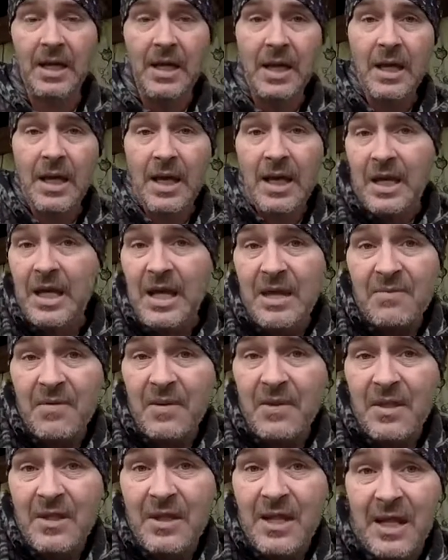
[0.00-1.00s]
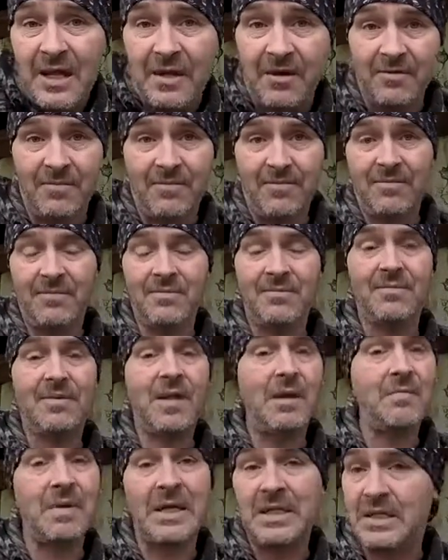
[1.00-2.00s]
and even then, they
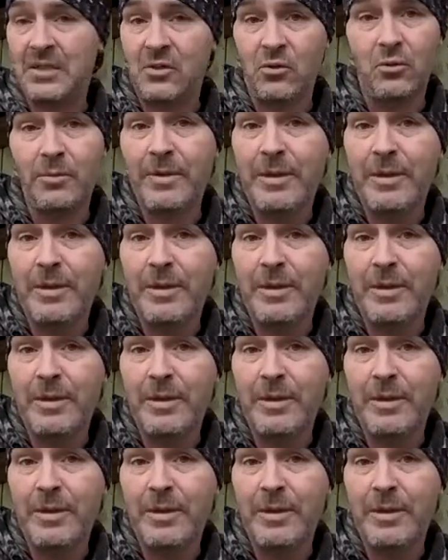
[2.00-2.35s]
may still be